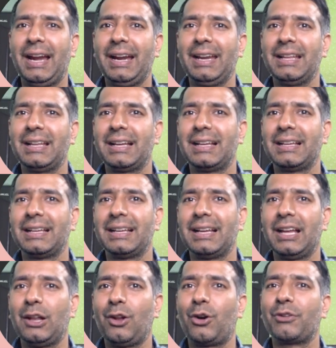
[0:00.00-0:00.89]
and
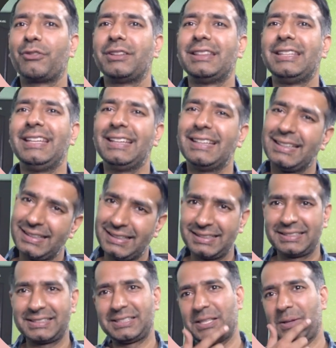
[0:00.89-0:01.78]
along with the
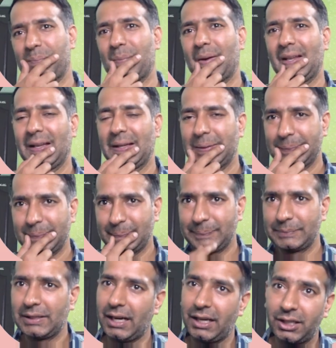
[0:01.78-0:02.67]
symbol.
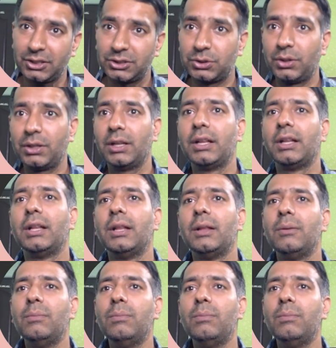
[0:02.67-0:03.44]
Understood?